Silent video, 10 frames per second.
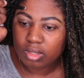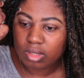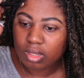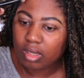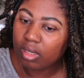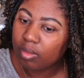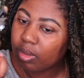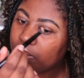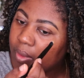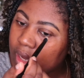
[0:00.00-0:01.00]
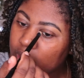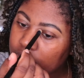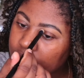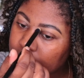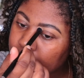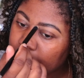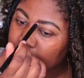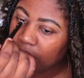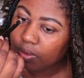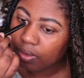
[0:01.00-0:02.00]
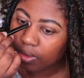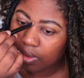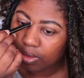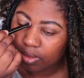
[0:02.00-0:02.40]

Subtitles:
I am a brows before.